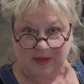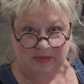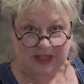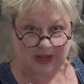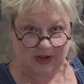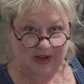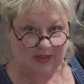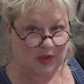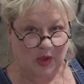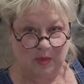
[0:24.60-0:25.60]
I'm here
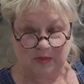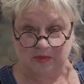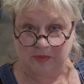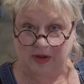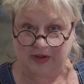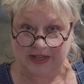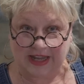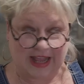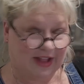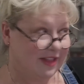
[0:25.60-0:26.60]
in the home of Mary
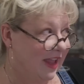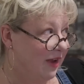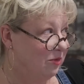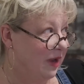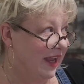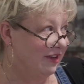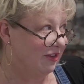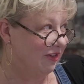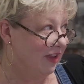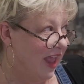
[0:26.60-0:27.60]
Nell and
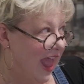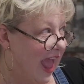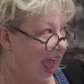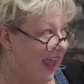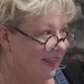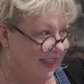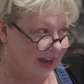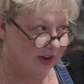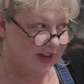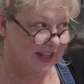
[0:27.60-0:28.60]
Randall, and
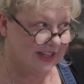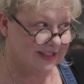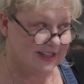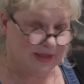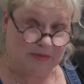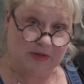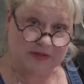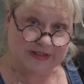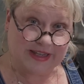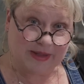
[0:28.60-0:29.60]
there is a
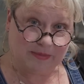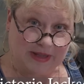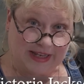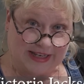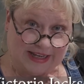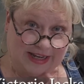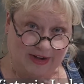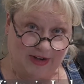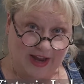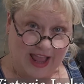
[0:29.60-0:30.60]
museum hidden
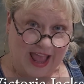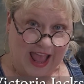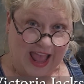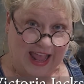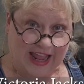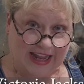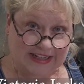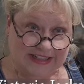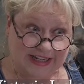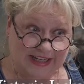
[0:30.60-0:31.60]
here,
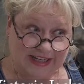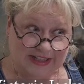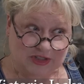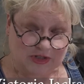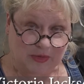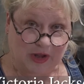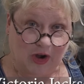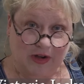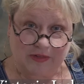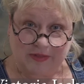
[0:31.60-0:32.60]
and it is showing
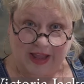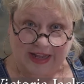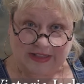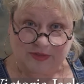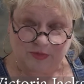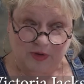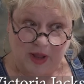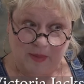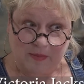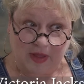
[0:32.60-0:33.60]
artifacts
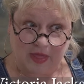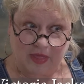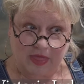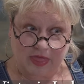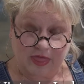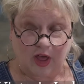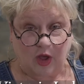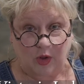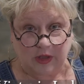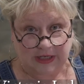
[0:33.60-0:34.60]
from
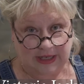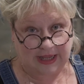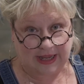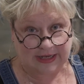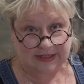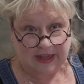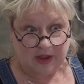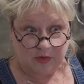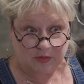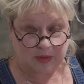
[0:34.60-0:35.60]
the Holy Land,
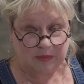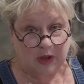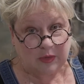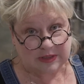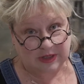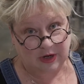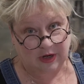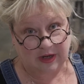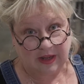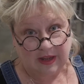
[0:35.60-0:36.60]
from Noah's
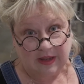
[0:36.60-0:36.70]
Ark,